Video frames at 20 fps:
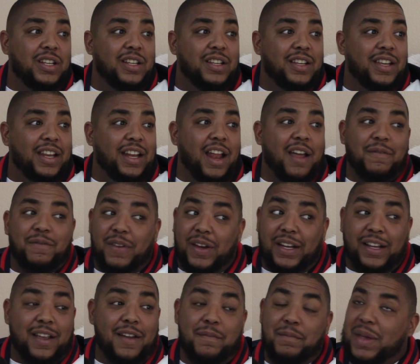And I'm finna
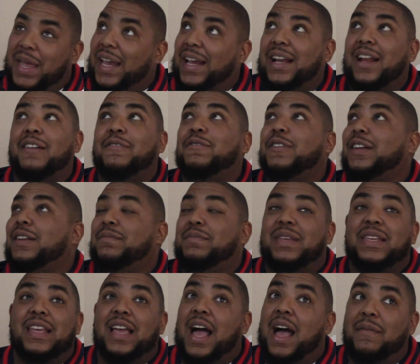come back and I'm
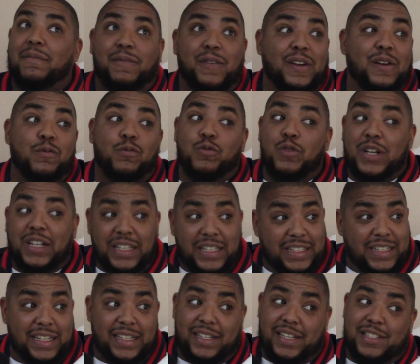finna really
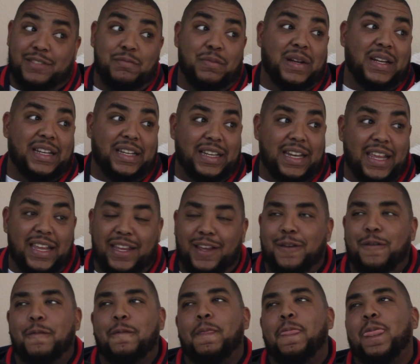get this money
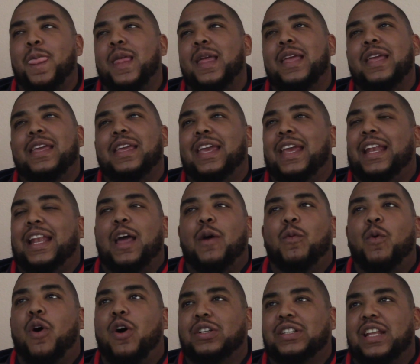now. And I
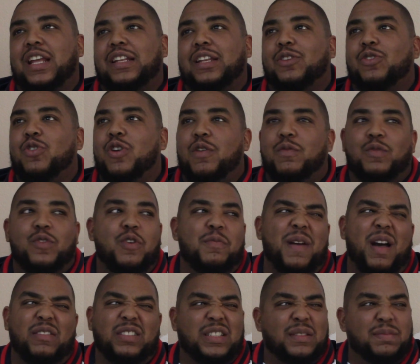walked out the courtroom.
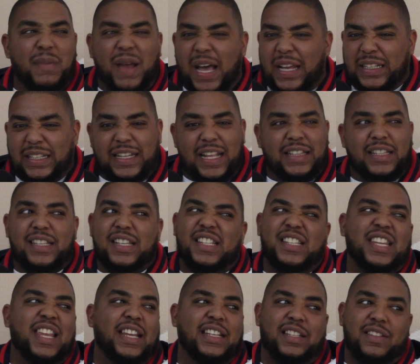I was smiling at the
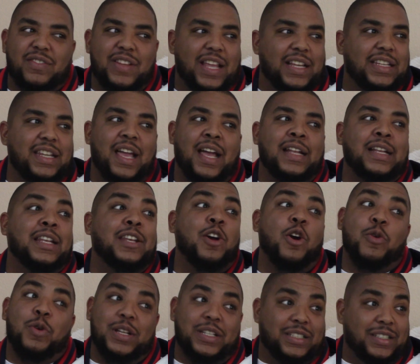detectives like, y'all
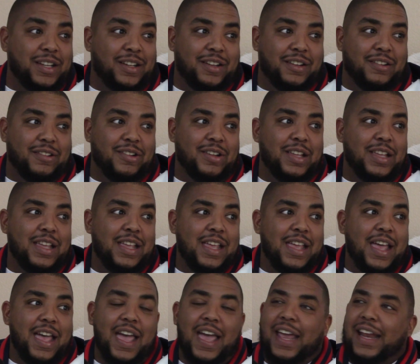know it's on.
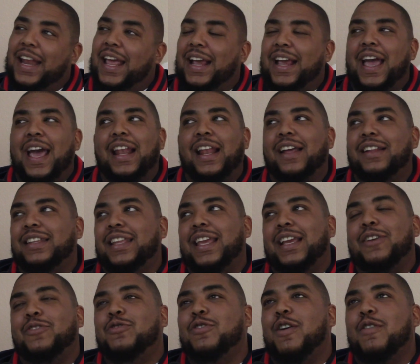And I got out that
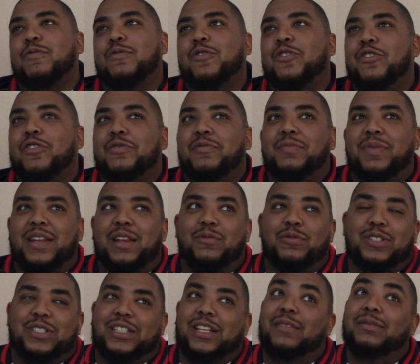courtroom and there
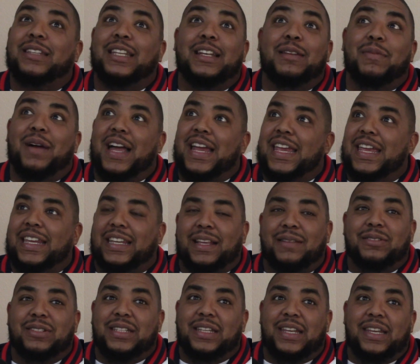was something in my head kept
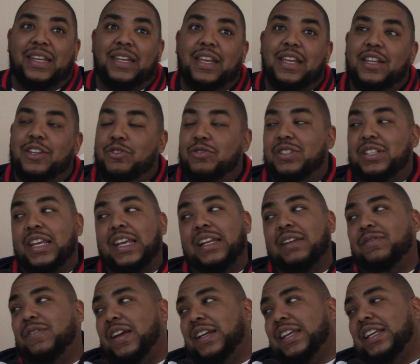saying, you said
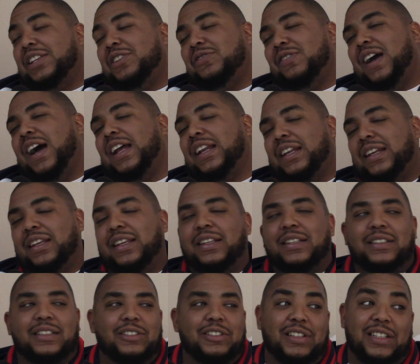if I get you out of
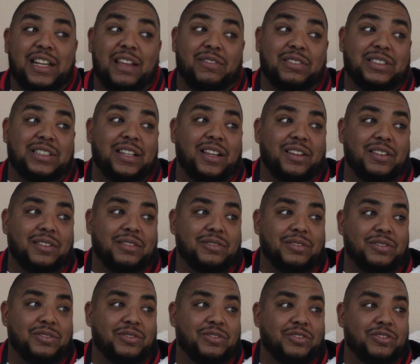this, you'll never sell
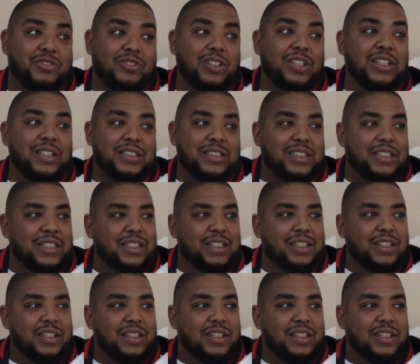drugs again.